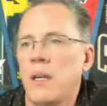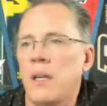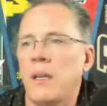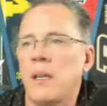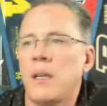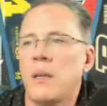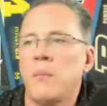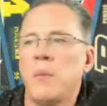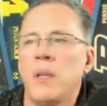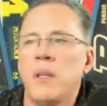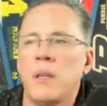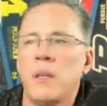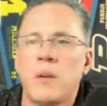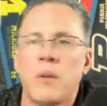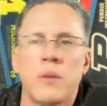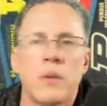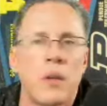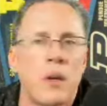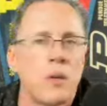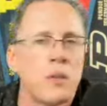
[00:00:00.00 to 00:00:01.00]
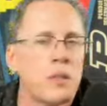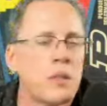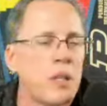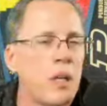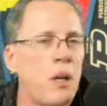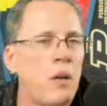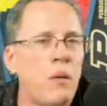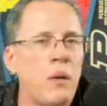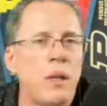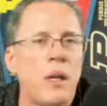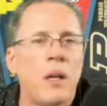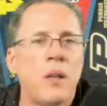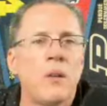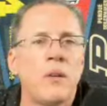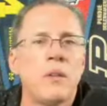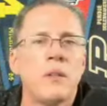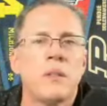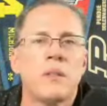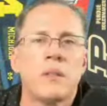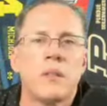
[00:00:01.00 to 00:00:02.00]
and Camilla Cardoso and
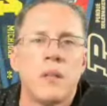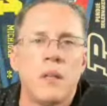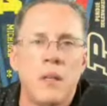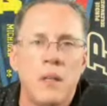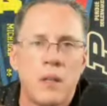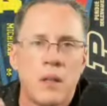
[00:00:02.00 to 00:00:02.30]
others,